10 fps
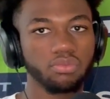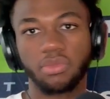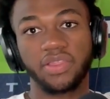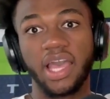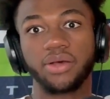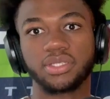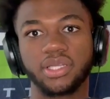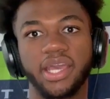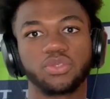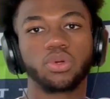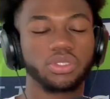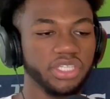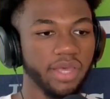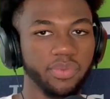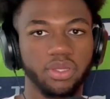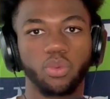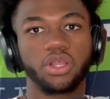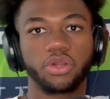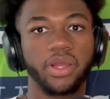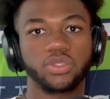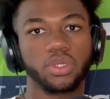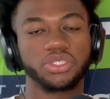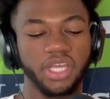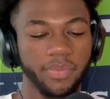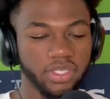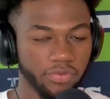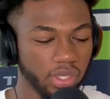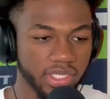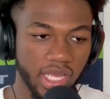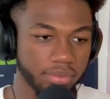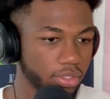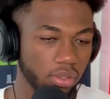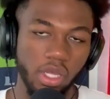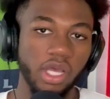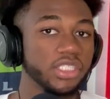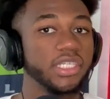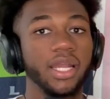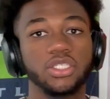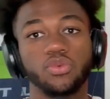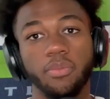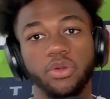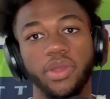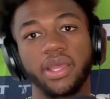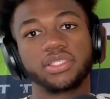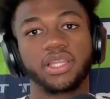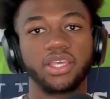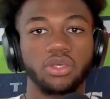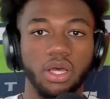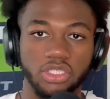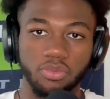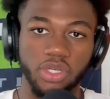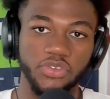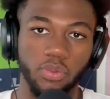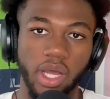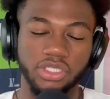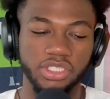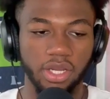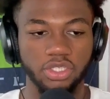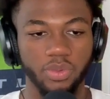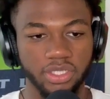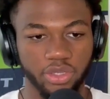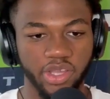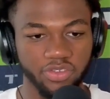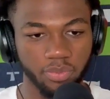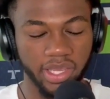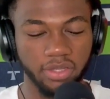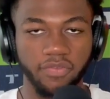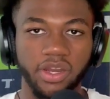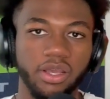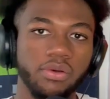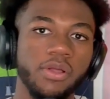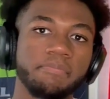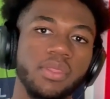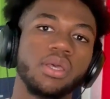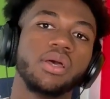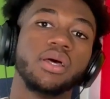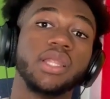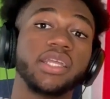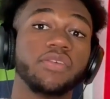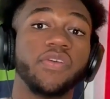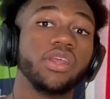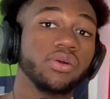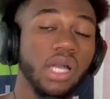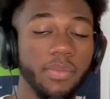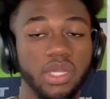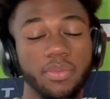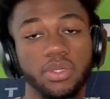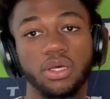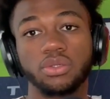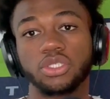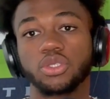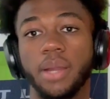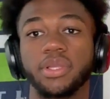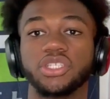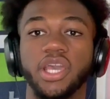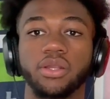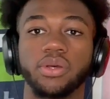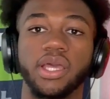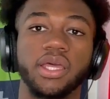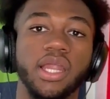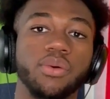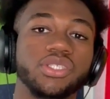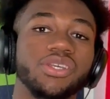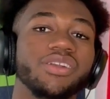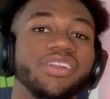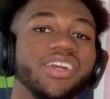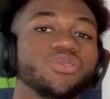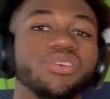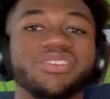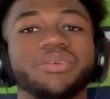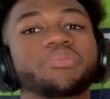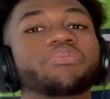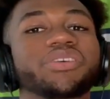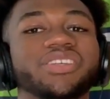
a thousand days world champion, one of the greatest world champions of all time. So shout out to Roman Reigns. Thank you all so much for watching. Shout out to Wrestling Gifts for making the video. Like the video, comment down below, subscribe to the channel, and I will see you on the next one. Peace